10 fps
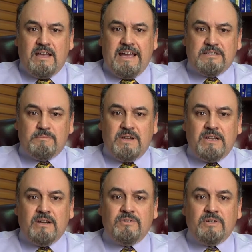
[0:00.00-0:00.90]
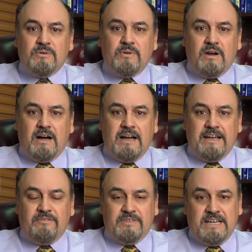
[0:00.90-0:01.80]
as many of you, I
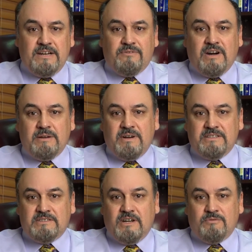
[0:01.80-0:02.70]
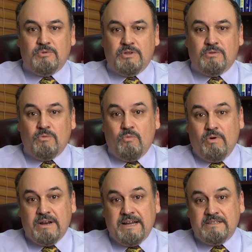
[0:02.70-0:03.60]
have identified myself with
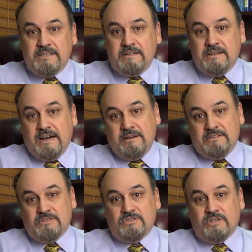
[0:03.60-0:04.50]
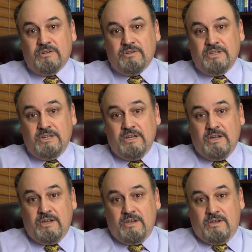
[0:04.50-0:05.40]
what I did, not necessarily
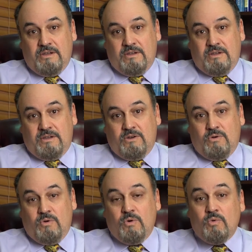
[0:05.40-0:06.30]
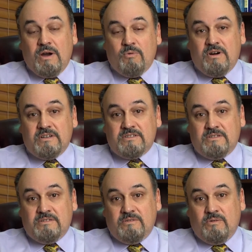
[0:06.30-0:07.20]
who I was,
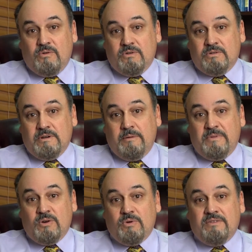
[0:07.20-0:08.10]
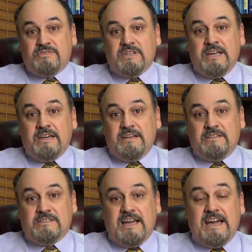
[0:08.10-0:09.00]
or a better way of saying it
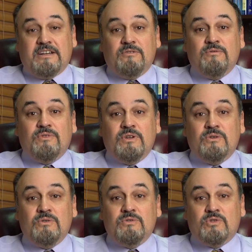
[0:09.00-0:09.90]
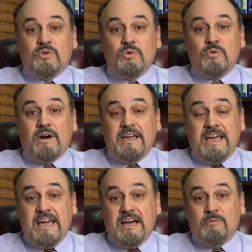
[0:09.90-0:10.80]
is I had confused who I
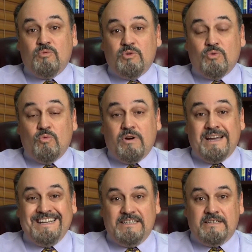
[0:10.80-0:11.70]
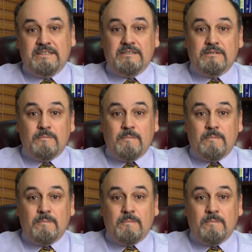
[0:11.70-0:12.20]
am with what I did.